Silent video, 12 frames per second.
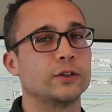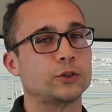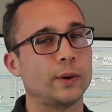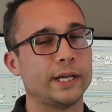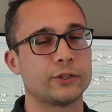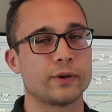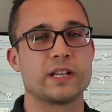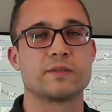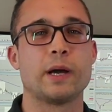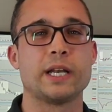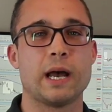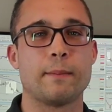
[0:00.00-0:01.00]
20 trades
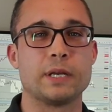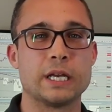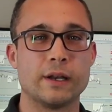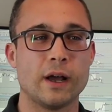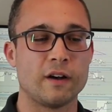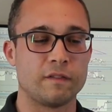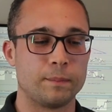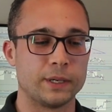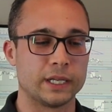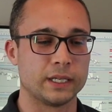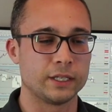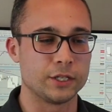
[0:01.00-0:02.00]
might not be enough, but
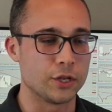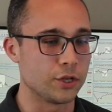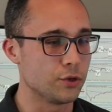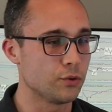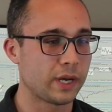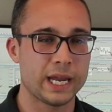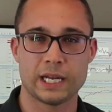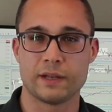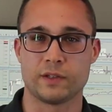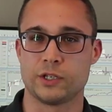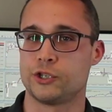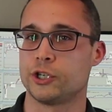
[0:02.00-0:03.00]
you can't
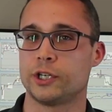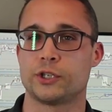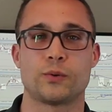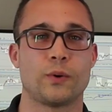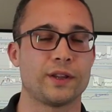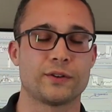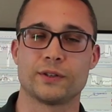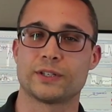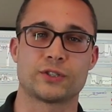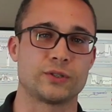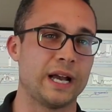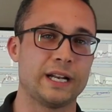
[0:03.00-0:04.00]
even judge whether the
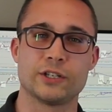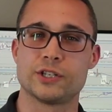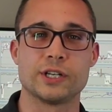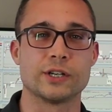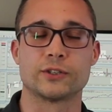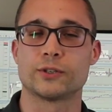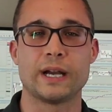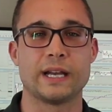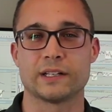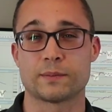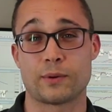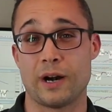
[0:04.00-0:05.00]
strategy you're
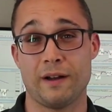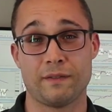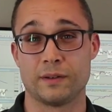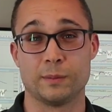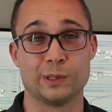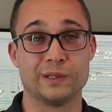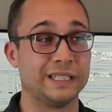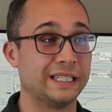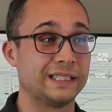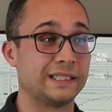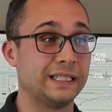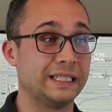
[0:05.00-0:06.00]
trading is profitable
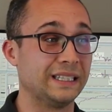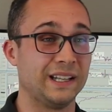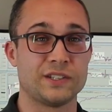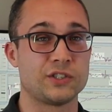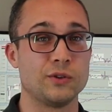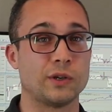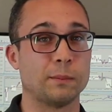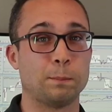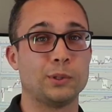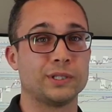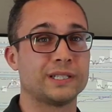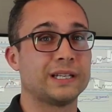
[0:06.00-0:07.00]
unless you can
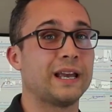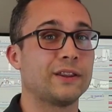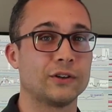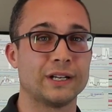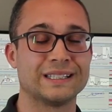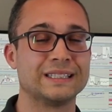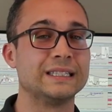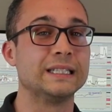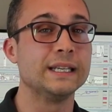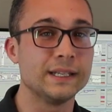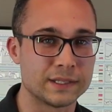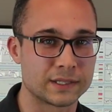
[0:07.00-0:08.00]
put together at
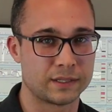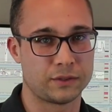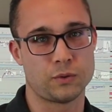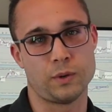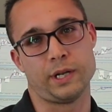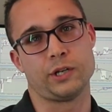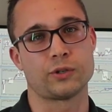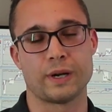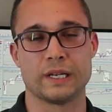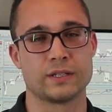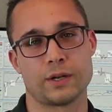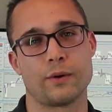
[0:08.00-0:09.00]
least 20
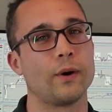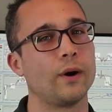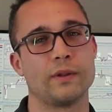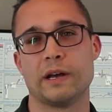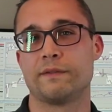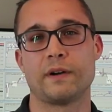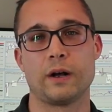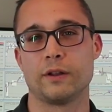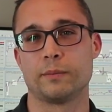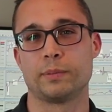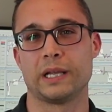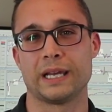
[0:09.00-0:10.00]
trades in a row that follow
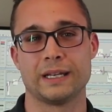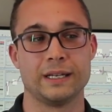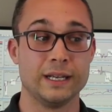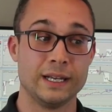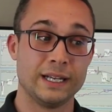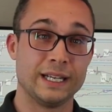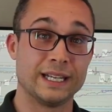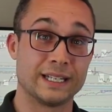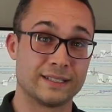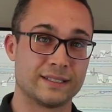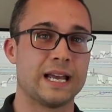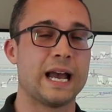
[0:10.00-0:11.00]
the plan
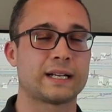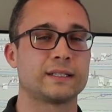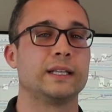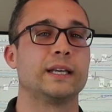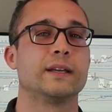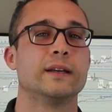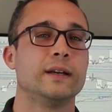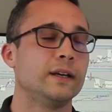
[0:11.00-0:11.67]
exactly.